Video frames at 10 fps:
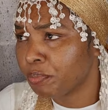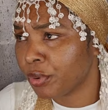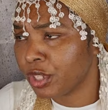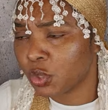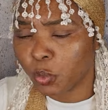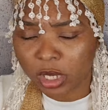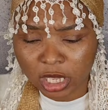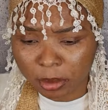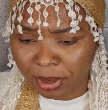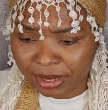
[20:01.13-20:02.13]
Prince
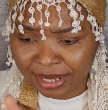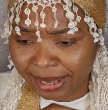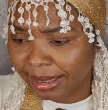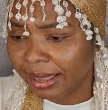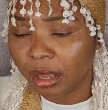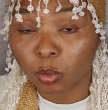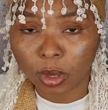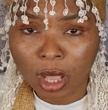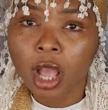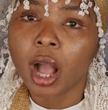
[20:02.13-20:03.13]
William and the King
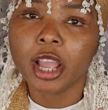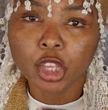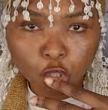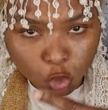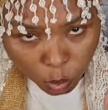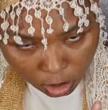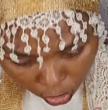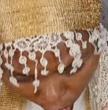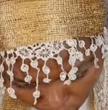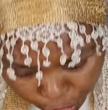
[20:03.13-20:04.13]
and, and you just want
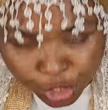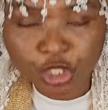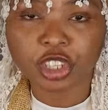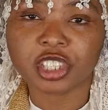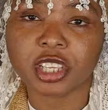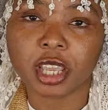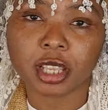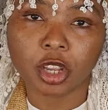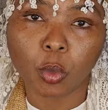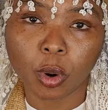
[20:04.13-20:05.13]
us to just take
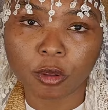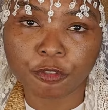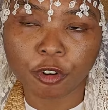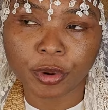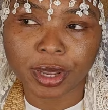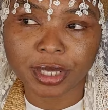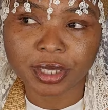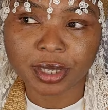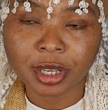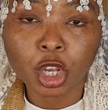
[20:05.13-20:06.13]
your word for it
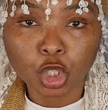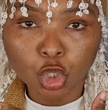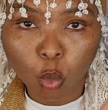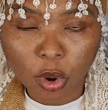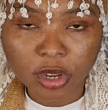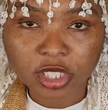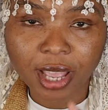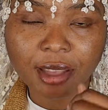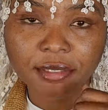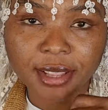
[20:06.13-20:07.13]
so where's the
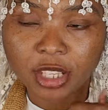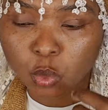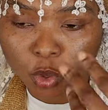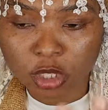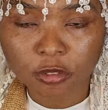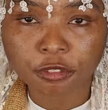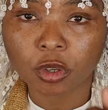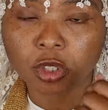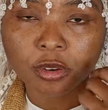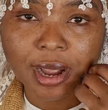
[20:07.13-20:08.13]
evidence? Where's the
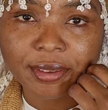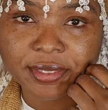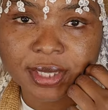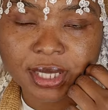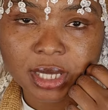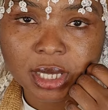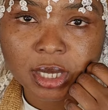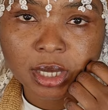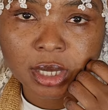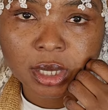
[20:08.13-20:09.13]
photographs?
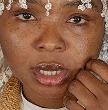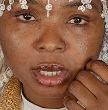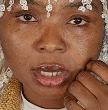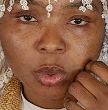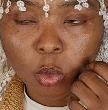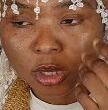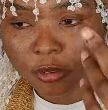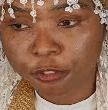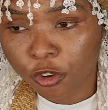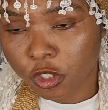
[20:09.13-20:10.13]
Where's the
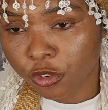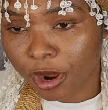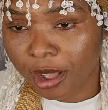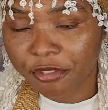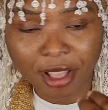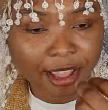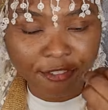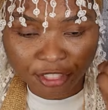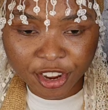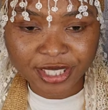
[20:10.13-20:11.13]
photograph if
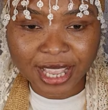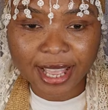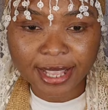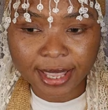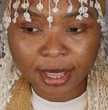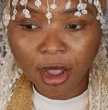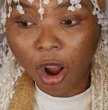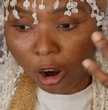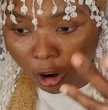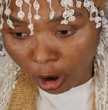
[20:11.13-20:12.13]
there's any
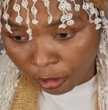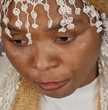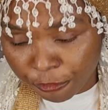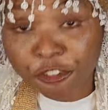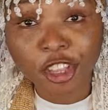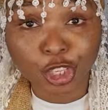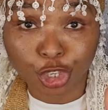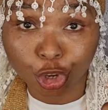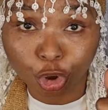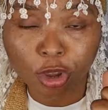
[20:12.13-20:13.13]
or, or
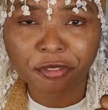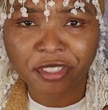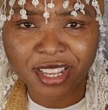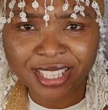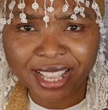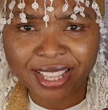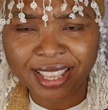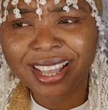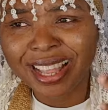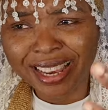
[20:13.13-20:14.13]
video if there's
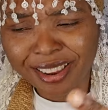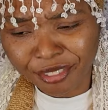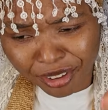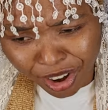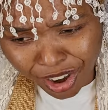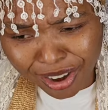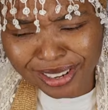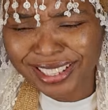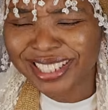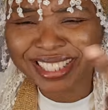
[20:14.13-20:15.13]
any? Her,
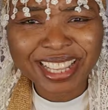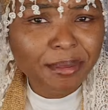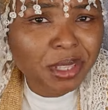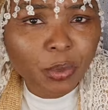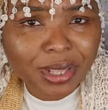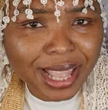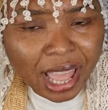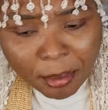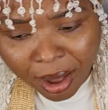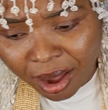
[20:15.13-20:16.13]
it's the same thing with
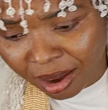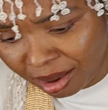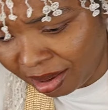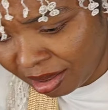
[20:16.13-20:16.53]
Damar.